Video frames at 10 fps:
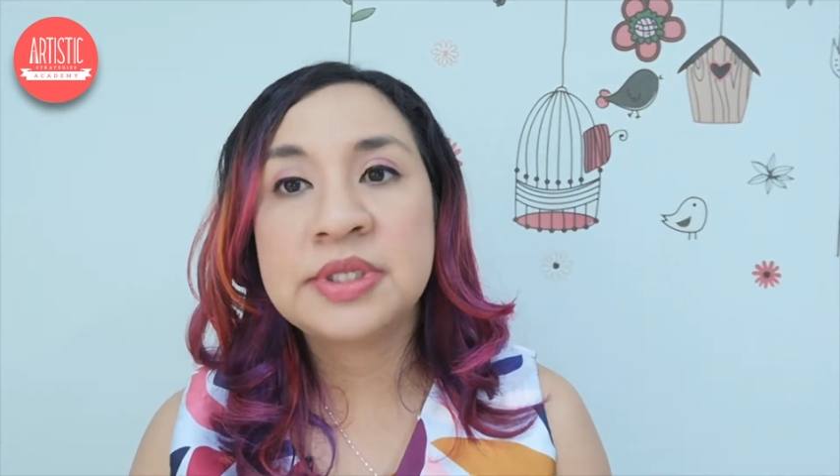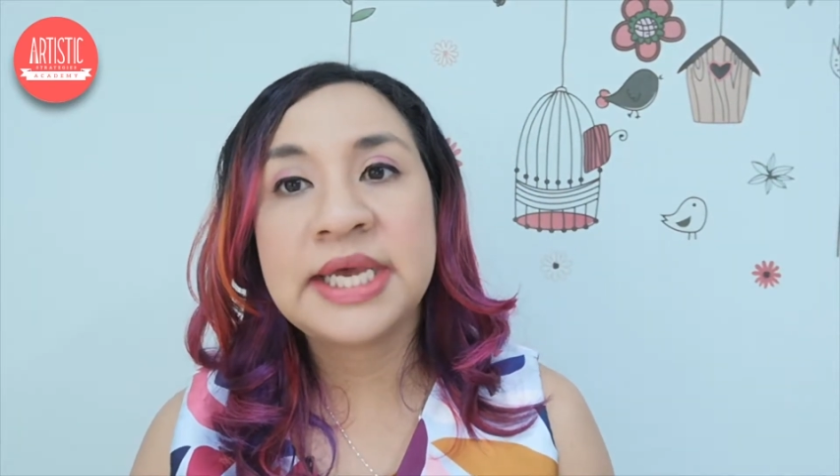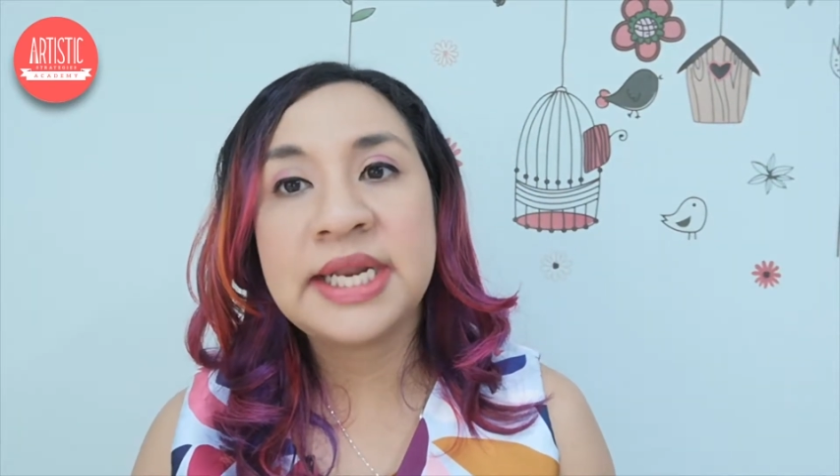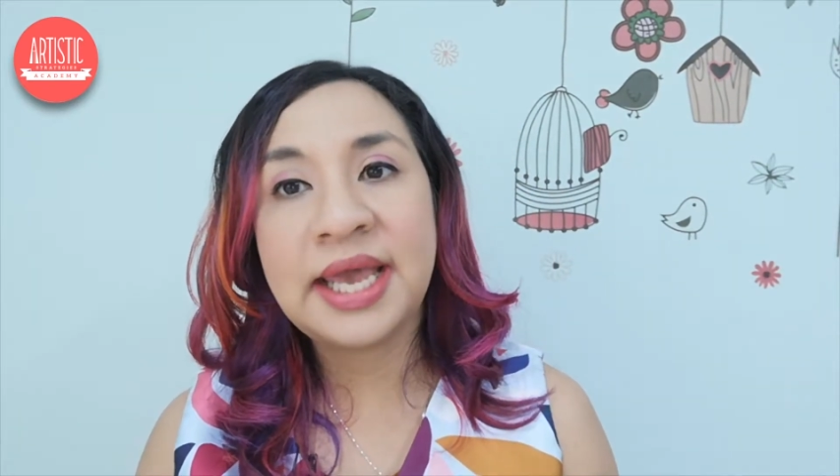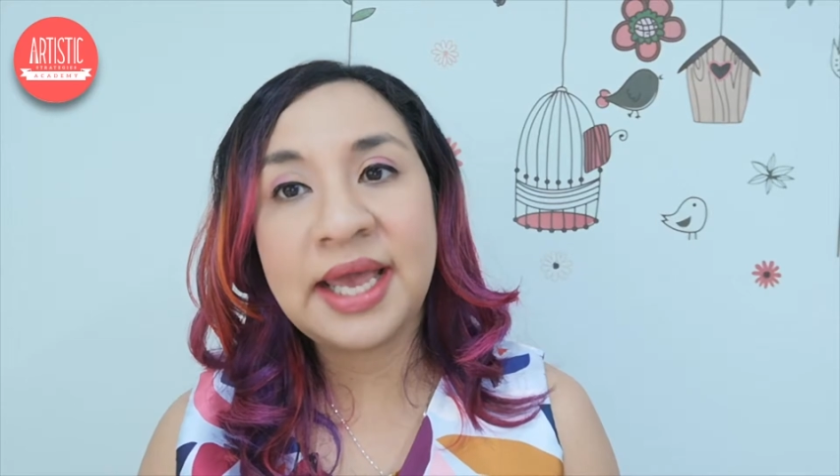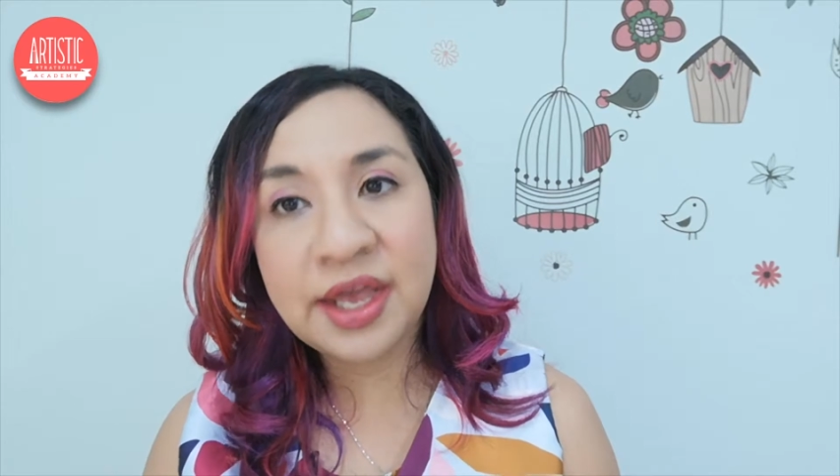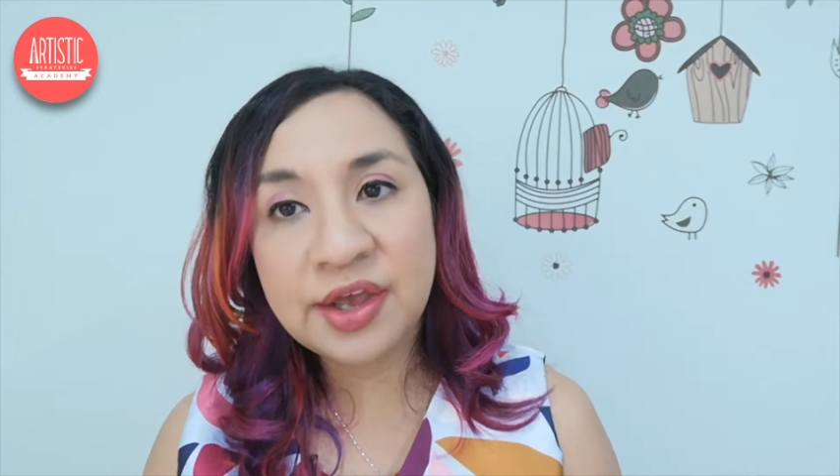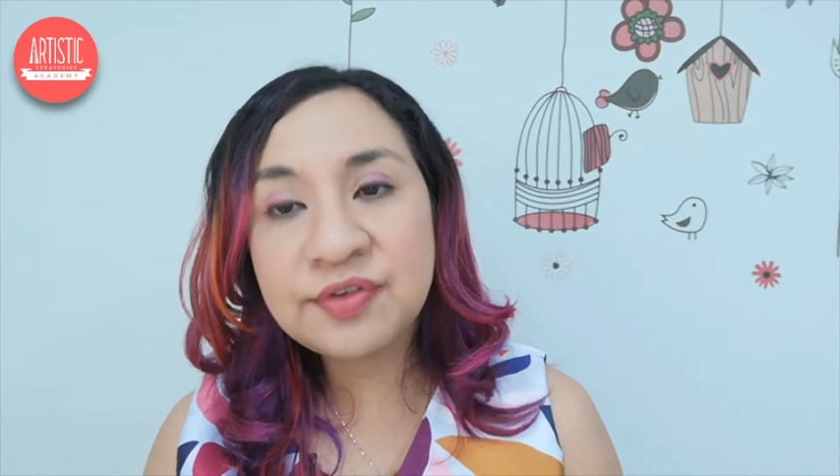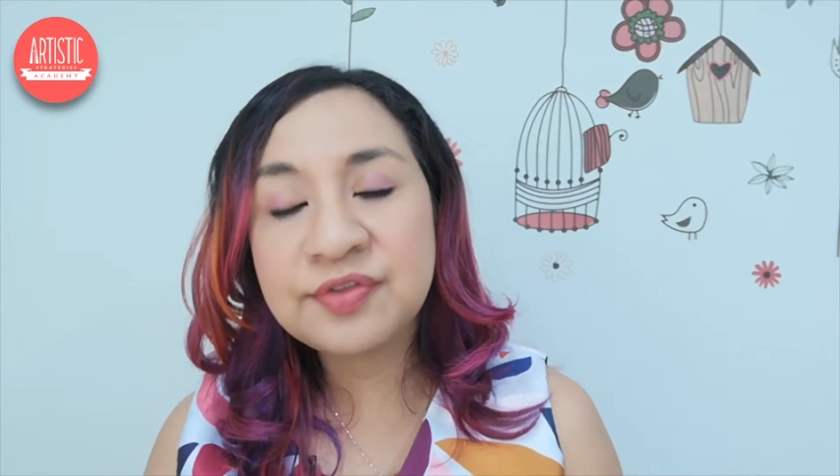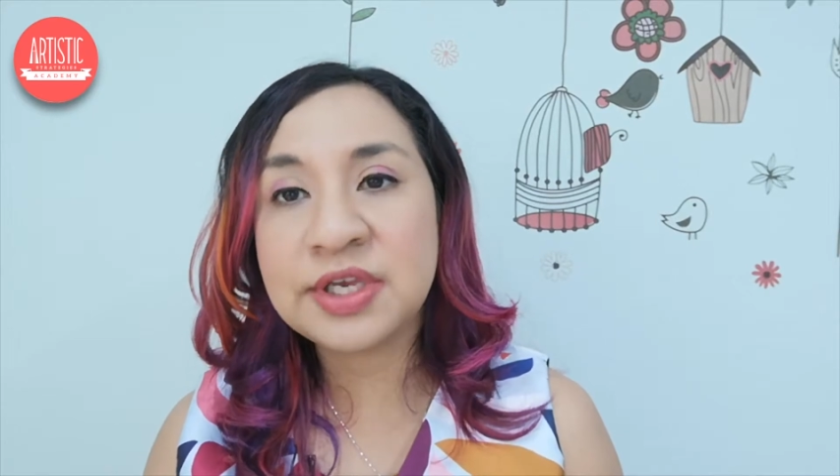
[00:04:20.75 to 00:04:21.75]
that
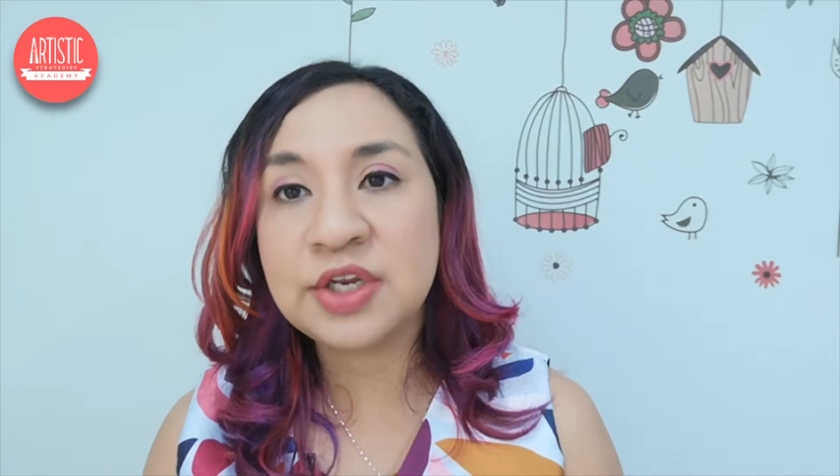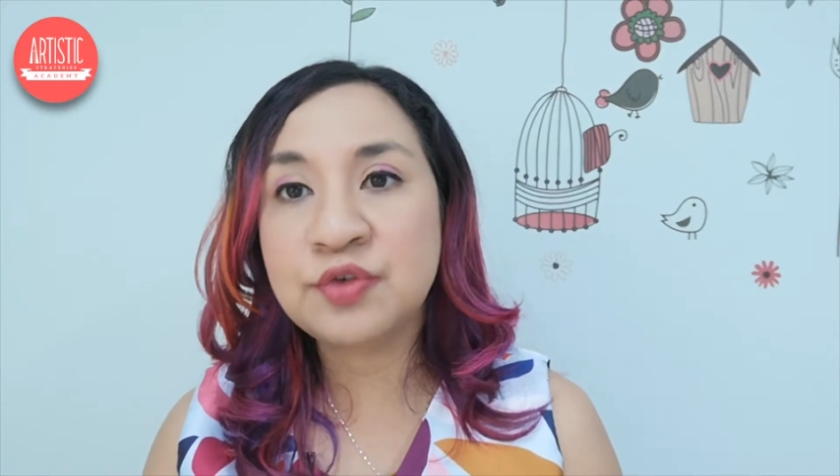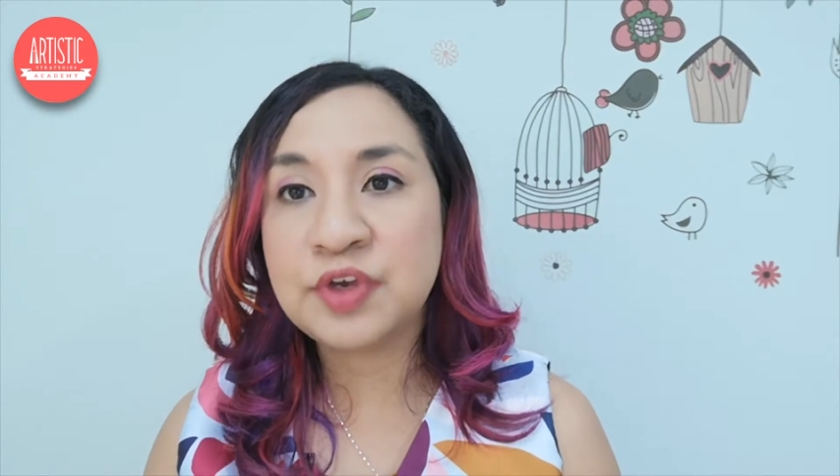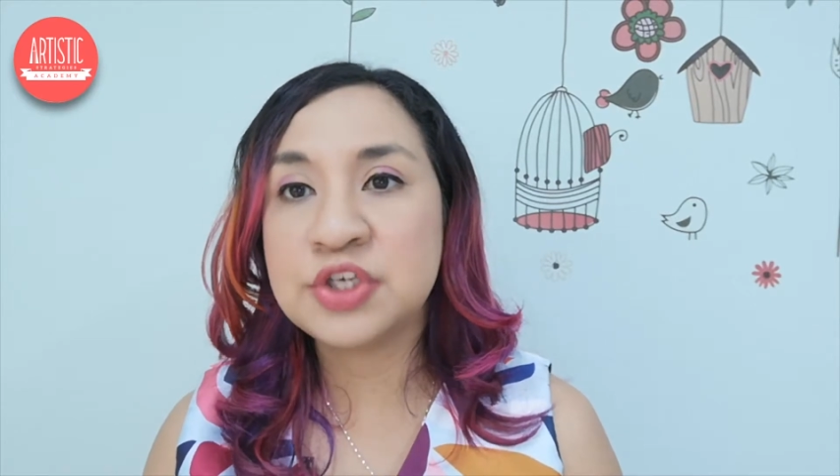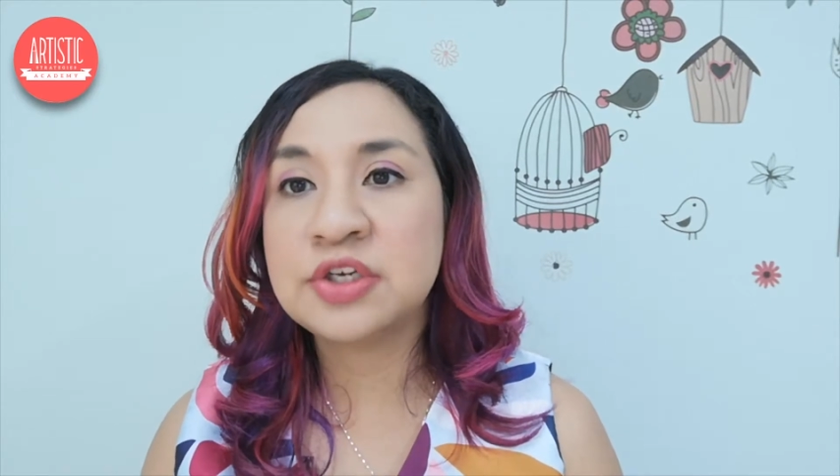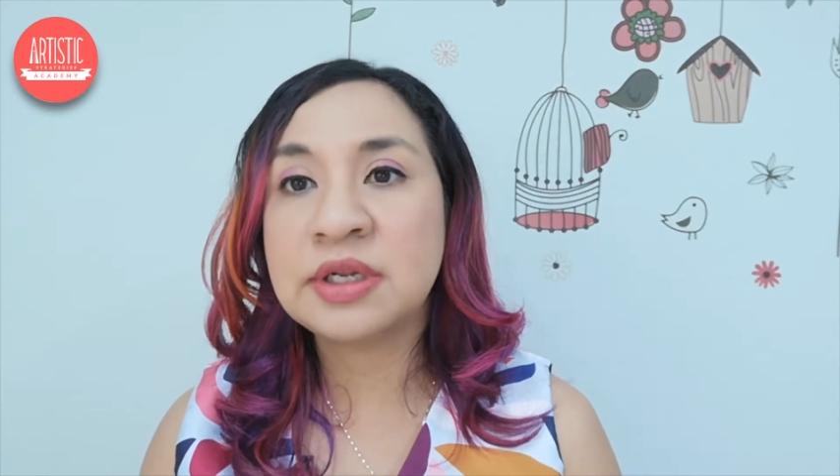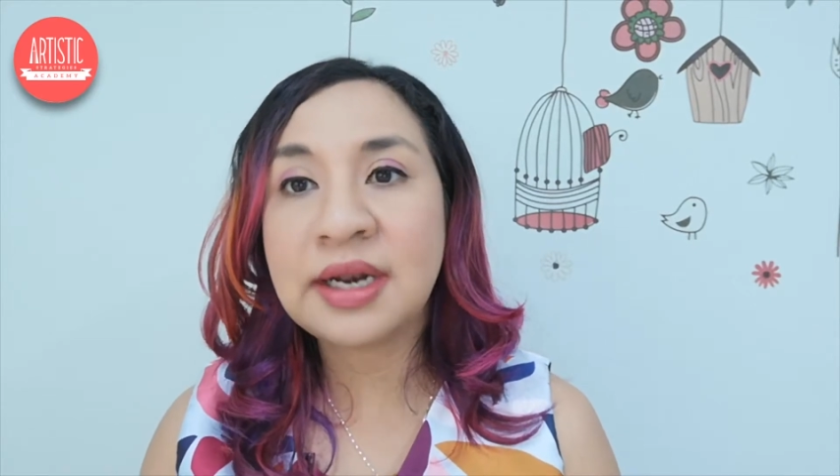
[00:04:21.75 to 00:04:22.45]
have innovation